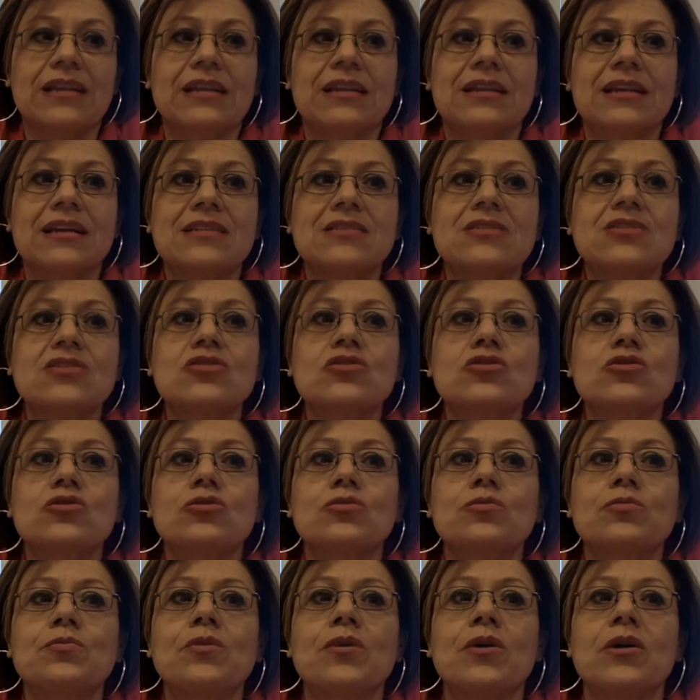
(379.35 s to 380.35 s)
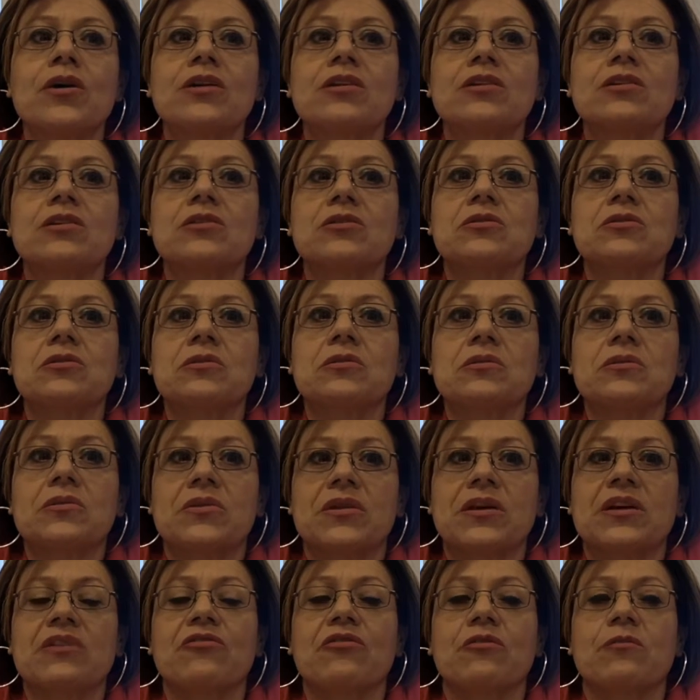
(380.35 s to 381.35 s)
that's a two-part
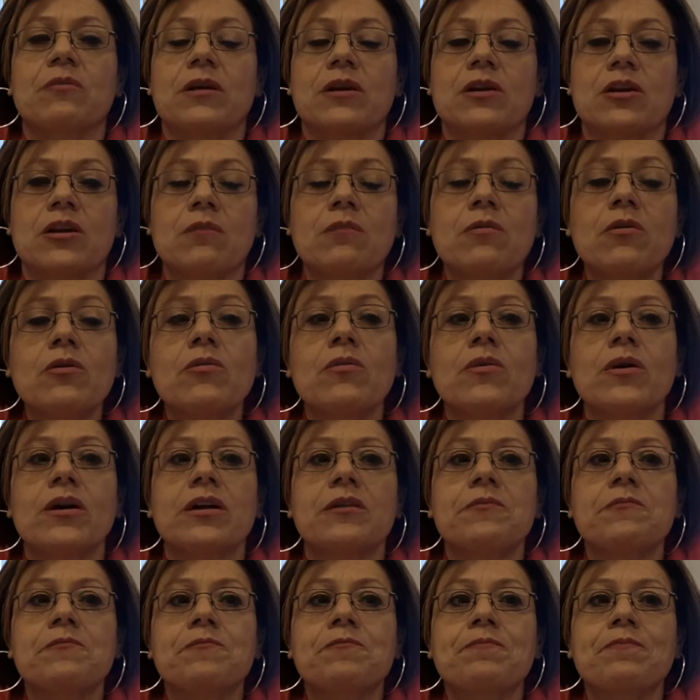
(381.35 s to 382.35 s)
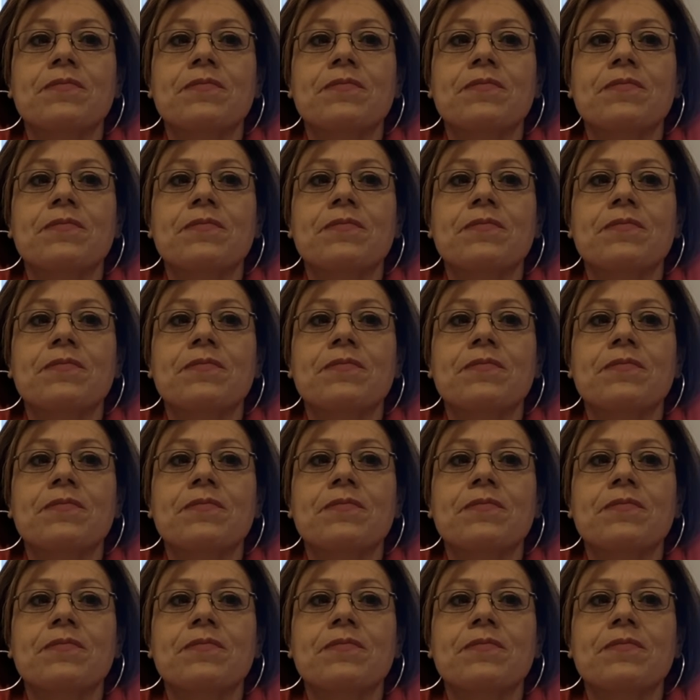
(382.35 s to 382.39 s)
thing for me. Number one,